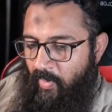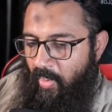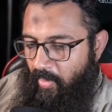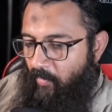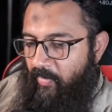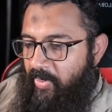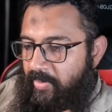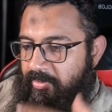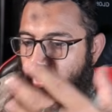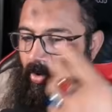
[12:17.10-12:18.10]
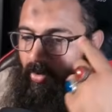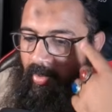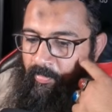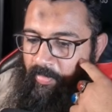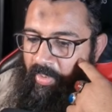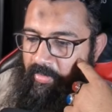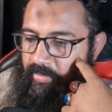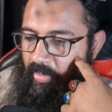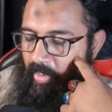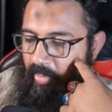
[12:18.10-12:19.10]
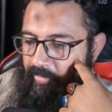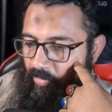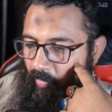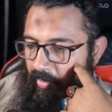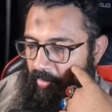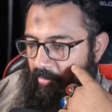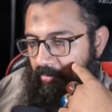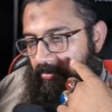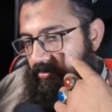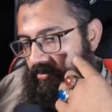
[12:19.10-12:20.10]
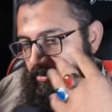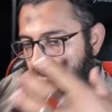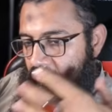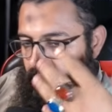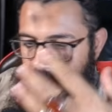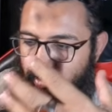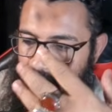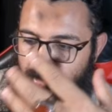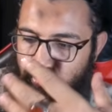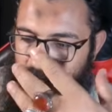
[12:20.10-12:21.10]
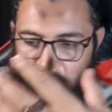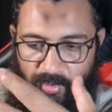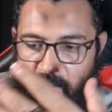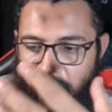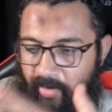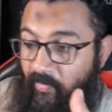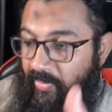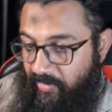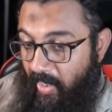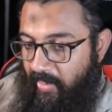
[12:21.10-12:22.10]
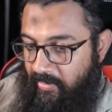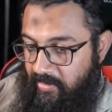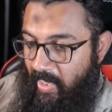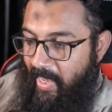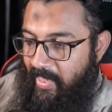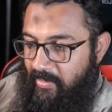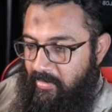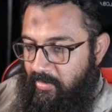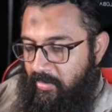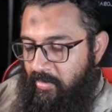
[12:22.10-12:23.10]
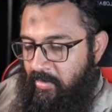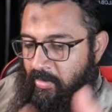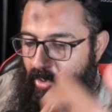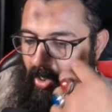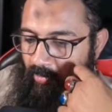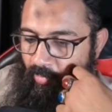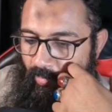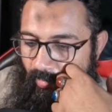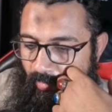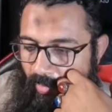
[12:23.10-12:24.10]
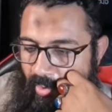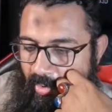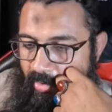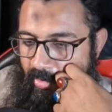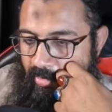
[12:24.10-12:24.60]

The video is longer, but here you will learn different things, that how to work